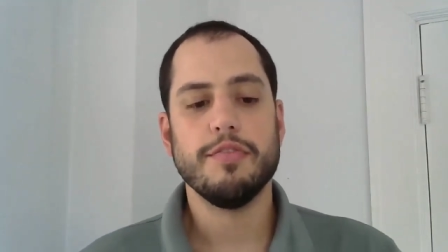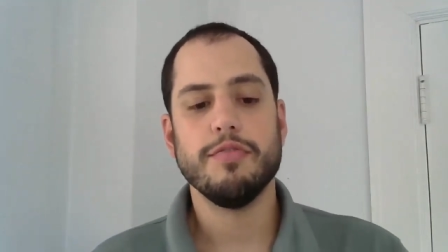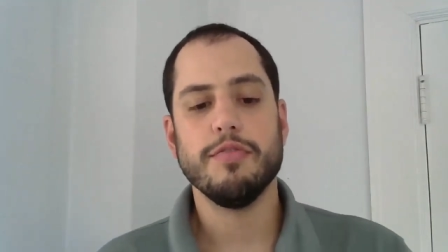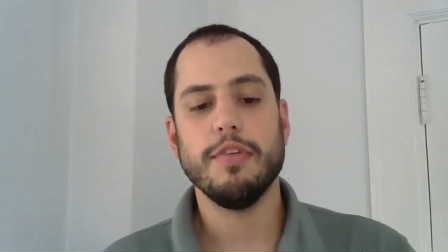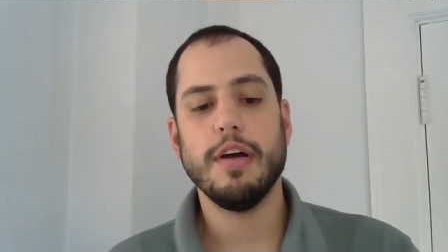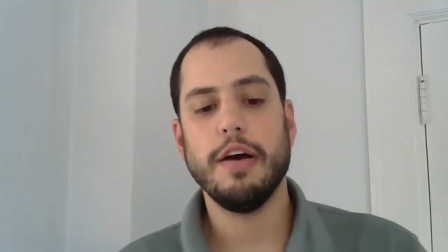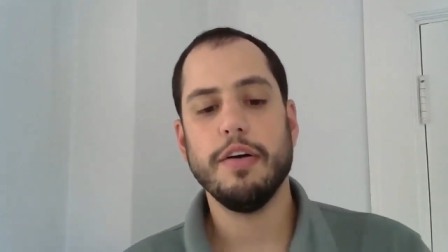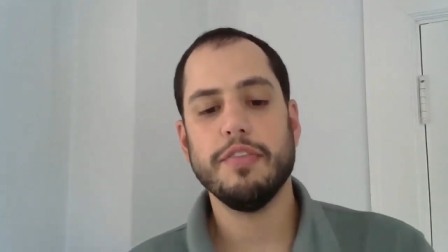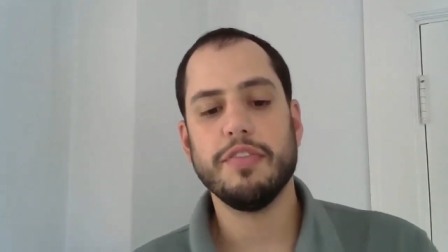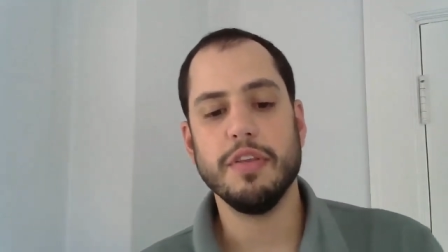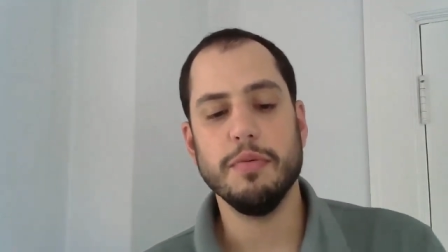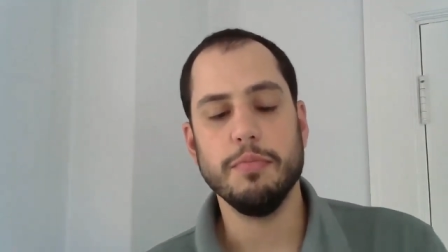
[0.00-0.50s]

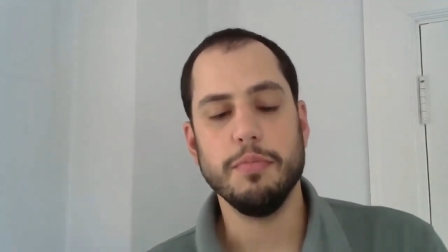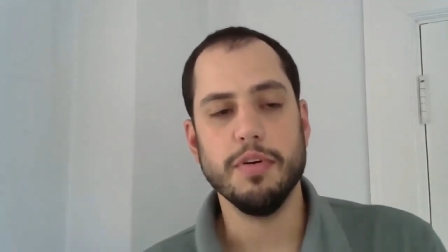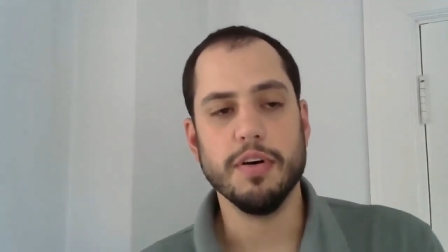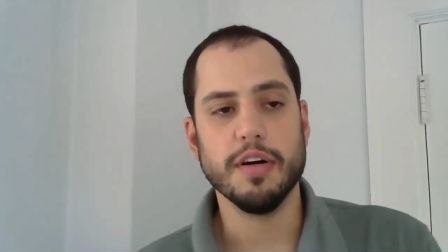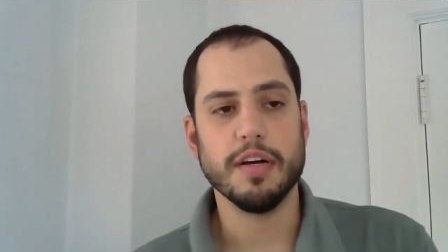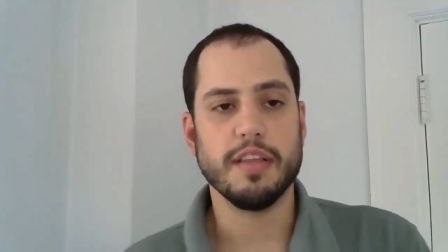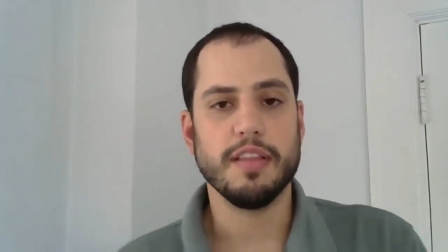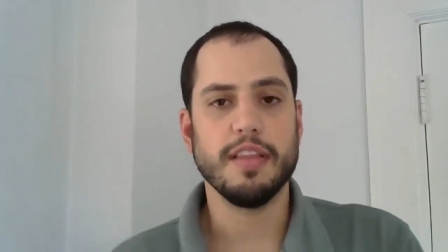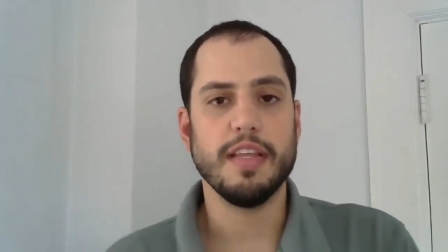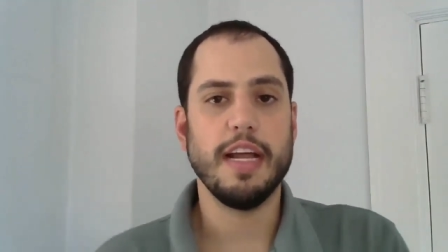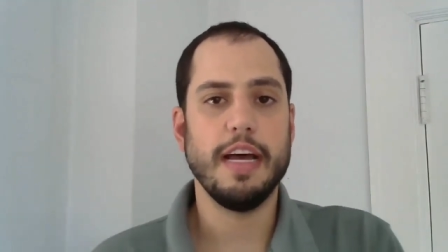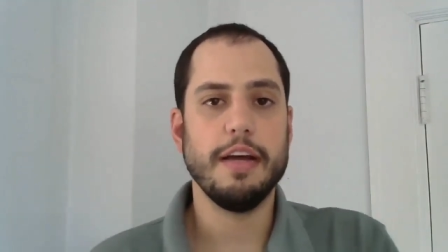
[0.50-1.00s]
throughout the
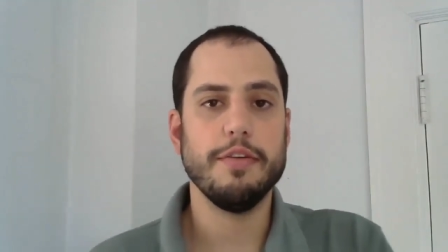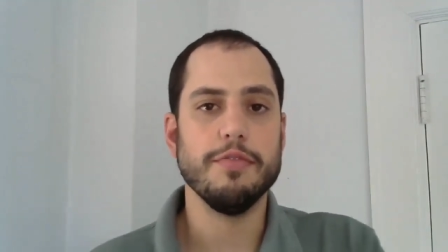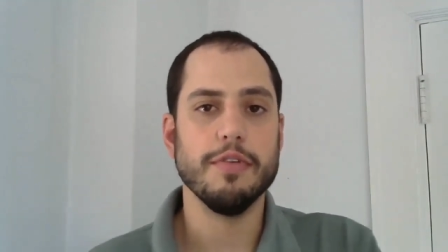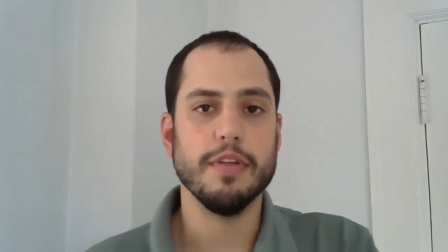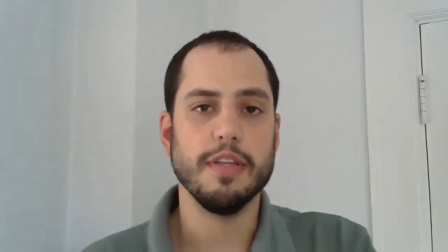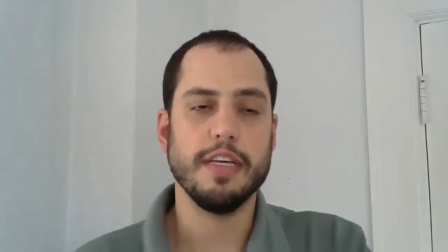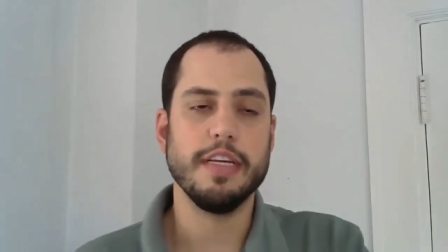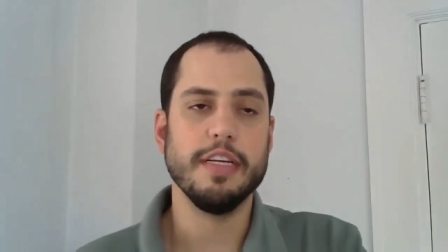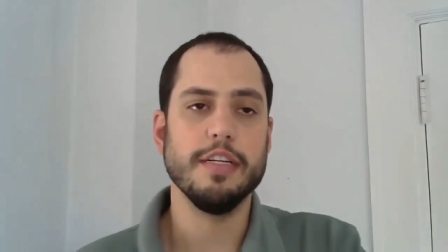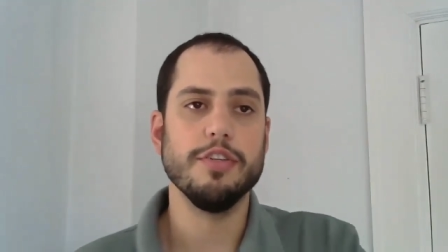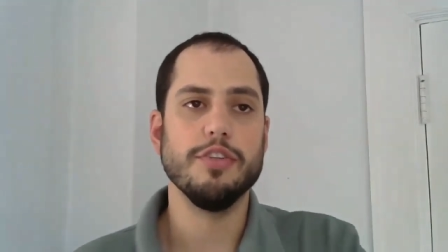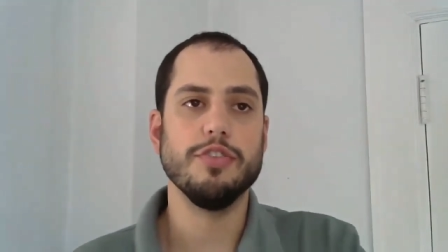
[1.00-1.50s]
book that I
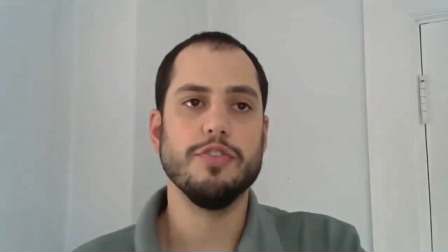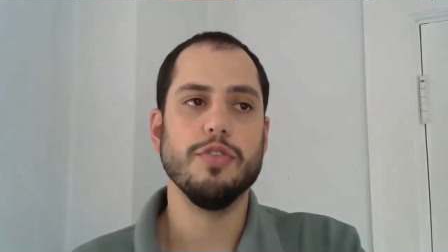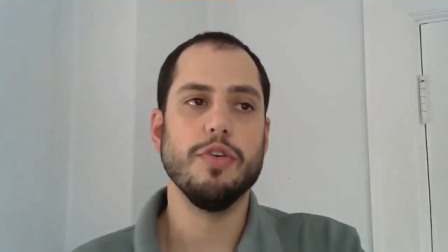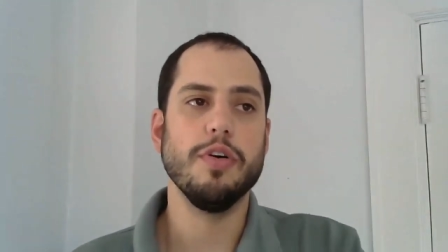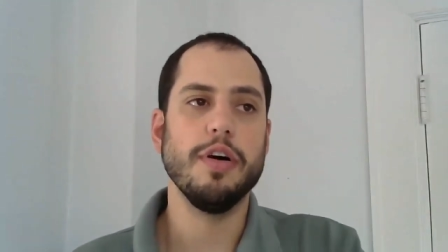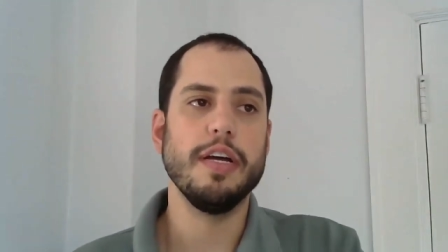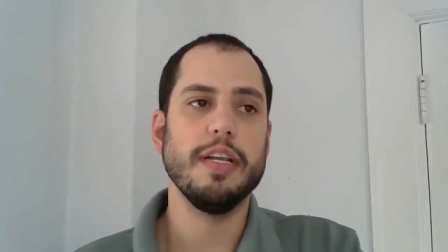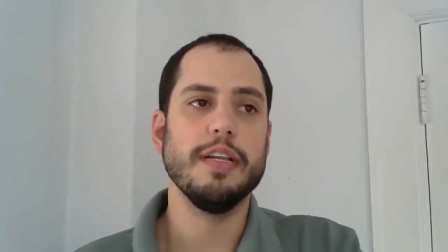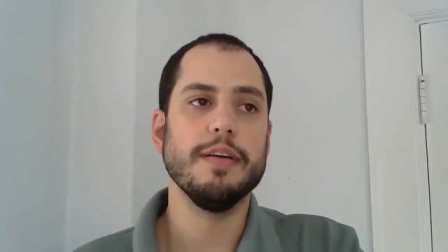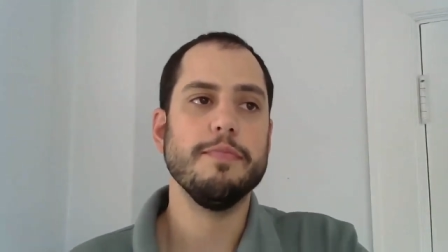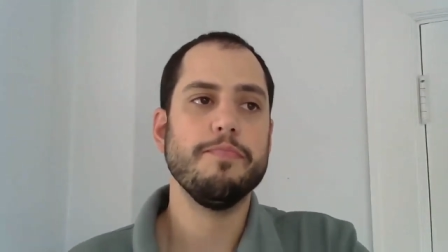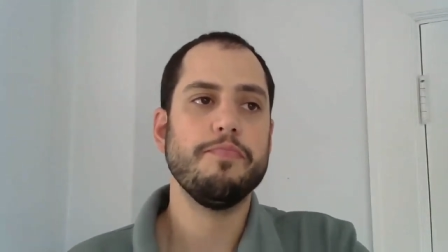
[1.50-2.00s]
really
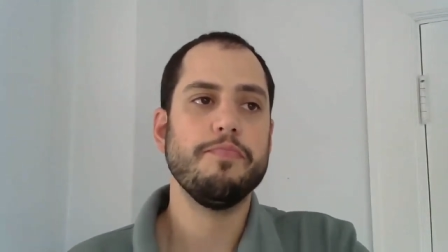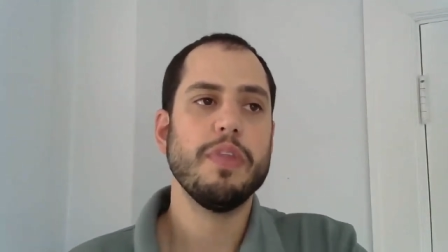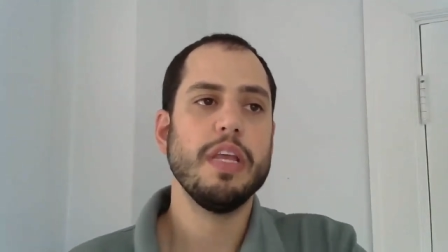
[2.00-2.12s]
enjoyed.